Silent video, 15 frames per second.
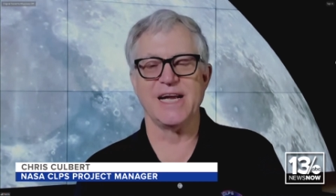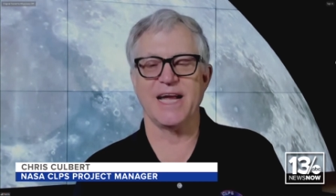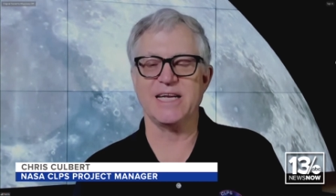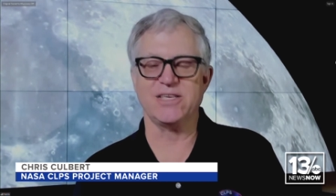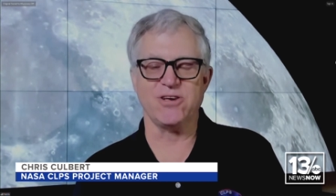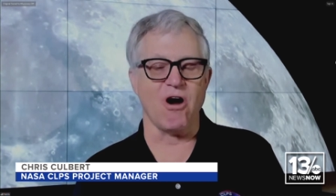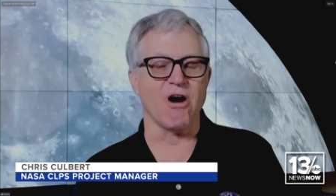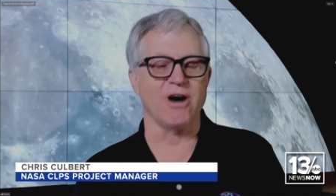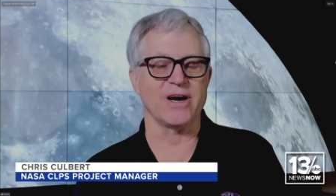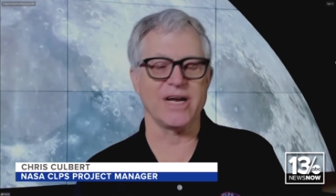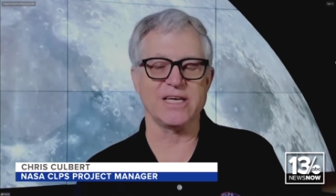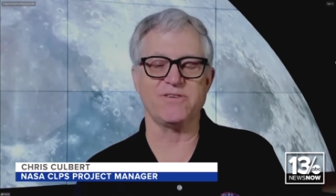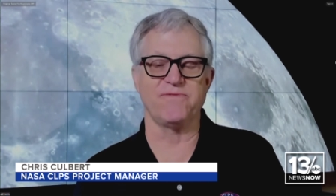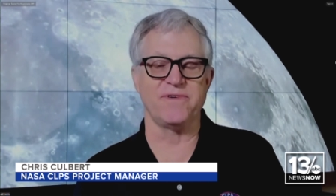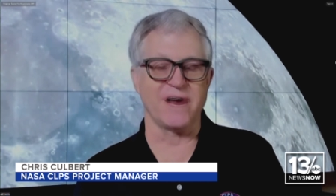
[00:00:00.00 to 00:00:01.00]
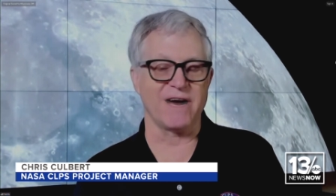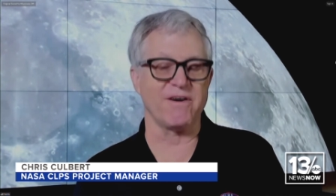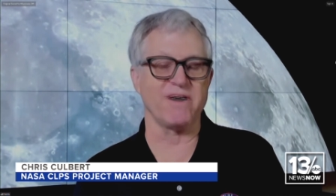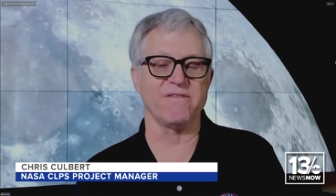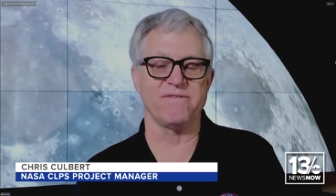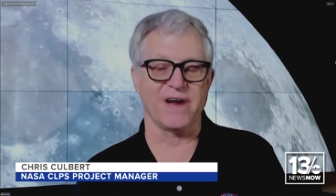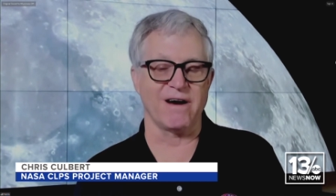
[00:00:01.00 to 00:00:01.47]
It's hard. It's
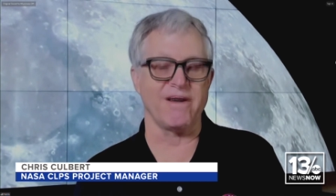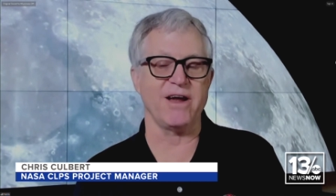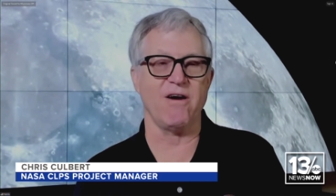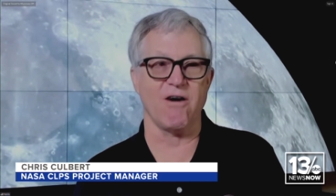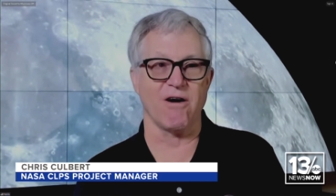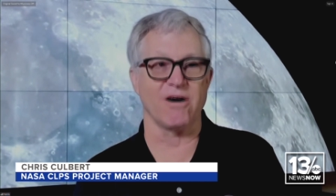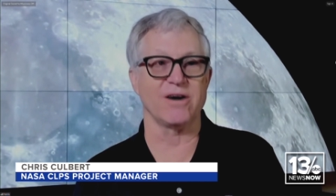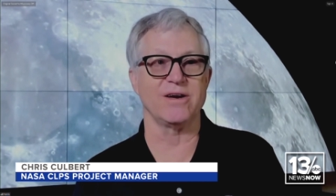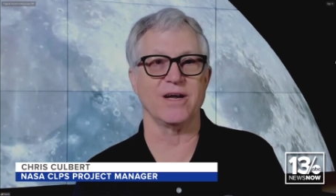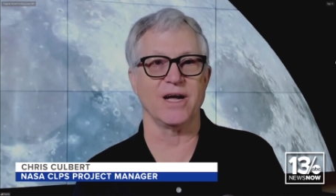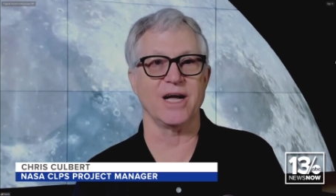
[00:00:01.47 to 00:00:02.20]
very, very hard.